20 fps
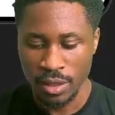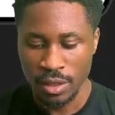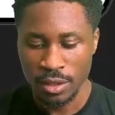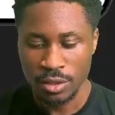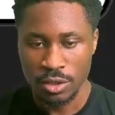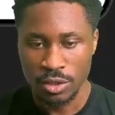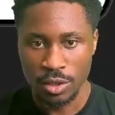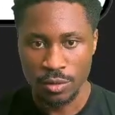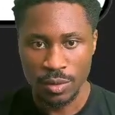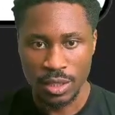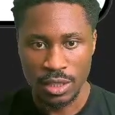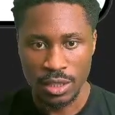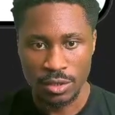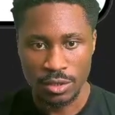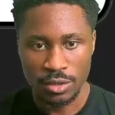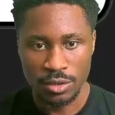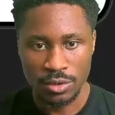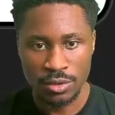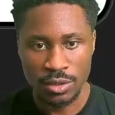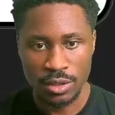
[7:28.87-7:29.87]
So we can
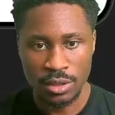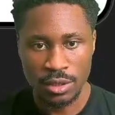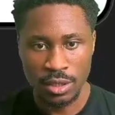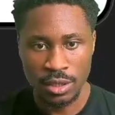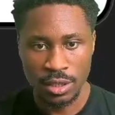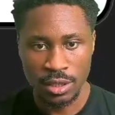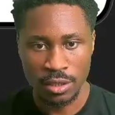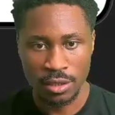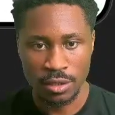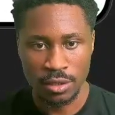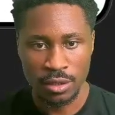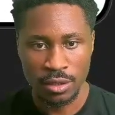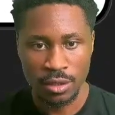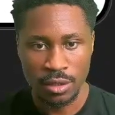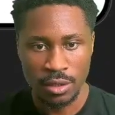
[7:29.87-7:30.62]
use here